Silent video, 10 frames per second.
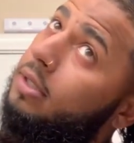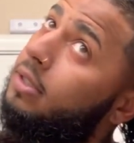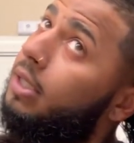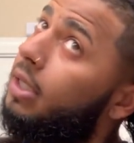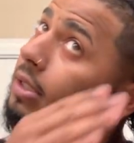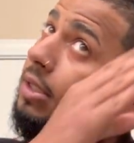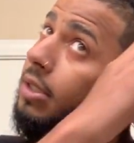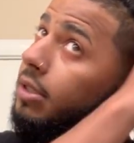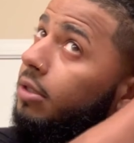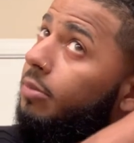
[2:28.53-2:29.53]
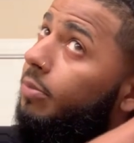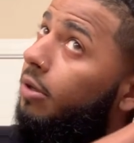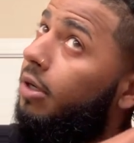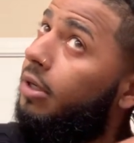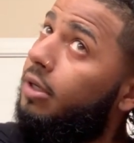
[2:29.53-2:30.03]
Take this little
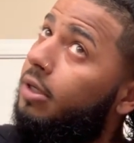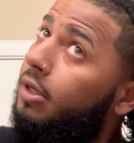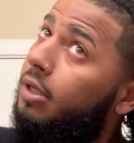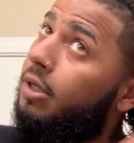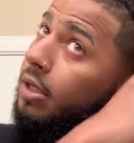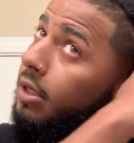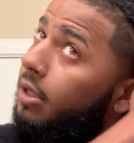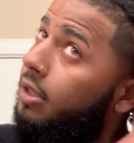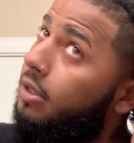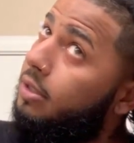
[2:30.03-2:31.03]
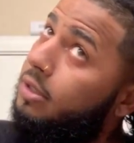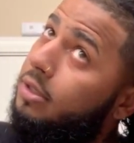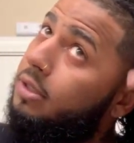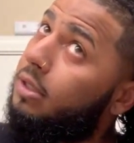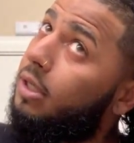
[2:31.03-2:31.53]
part and
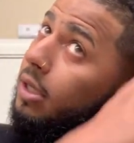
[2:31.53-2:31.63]
just